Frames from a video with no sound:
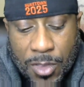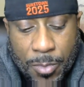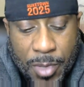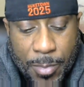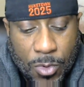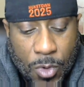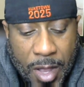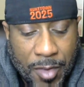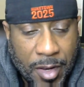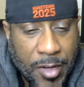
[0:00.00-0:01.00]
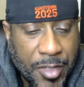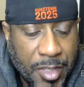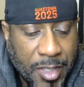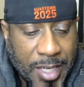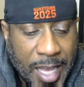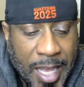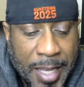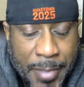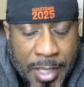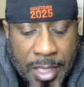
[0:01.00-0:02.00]
people who have the energy and the time,
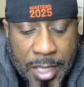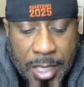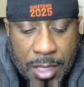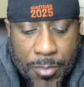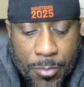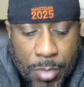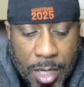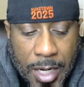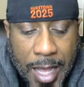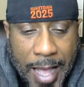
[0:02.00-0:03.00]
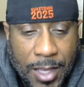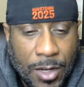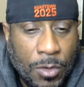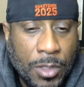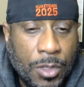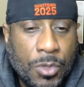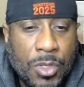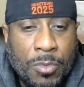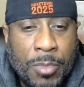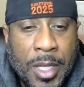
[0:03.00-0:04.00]
but I can only do
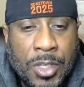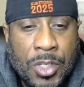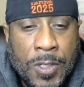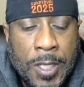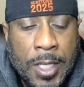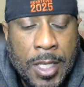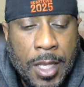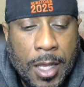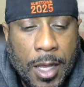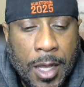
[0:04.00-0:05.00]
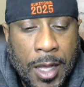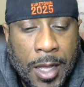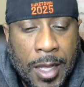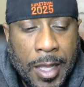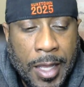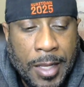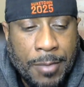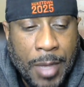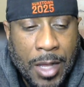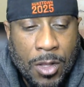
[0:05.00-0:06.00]
so much. Uh,
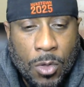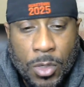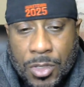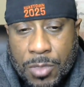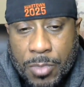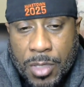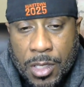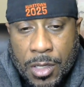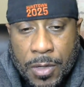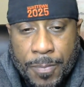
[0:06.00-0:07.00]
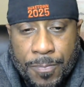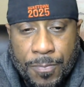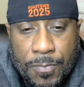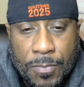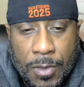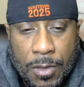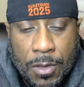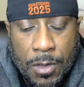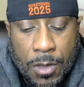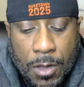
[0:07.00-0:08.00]
and my goal is to be here
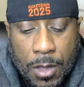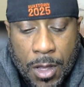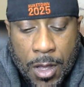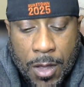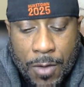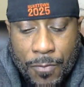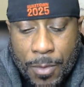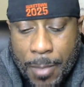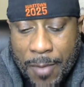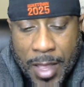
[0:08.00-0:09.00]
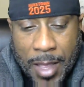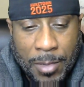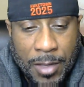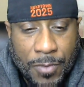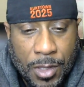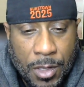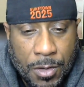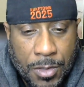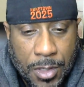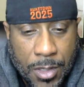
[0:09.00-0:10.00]
uh, for my family for
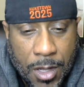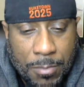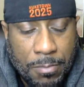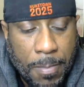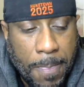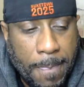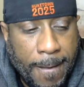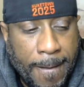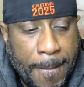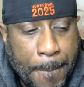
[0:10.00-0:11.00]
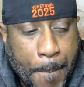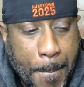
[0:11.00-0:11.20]
years to come. Um,